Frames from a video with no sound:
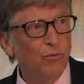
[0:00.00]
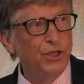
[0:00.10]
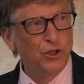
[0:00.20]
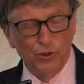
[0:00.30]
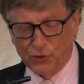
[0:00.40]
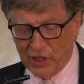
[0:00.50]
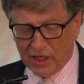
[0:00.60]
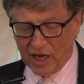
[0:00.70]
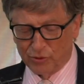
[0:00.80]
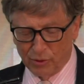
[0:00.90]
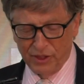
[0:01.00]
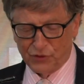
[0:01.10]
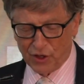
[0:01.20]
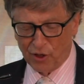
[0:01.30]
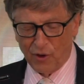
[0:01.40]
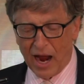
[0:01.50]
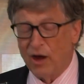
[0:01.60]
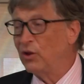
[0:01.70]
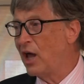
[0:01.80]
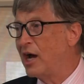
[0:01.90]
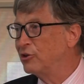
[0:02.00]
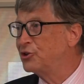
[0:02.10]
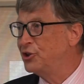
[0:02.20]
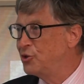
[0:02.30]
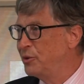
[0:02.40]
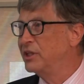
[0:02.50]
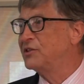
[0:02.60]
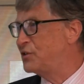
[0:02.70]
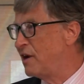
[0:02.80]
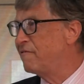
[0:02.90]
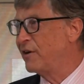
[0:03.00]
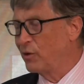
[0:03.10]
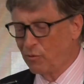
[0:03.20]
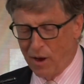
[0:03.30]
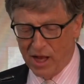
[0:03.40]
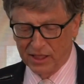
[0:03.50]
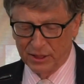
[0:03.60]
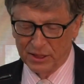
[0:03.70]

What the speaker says: We do see countries that are outliers in doing this stuff very well,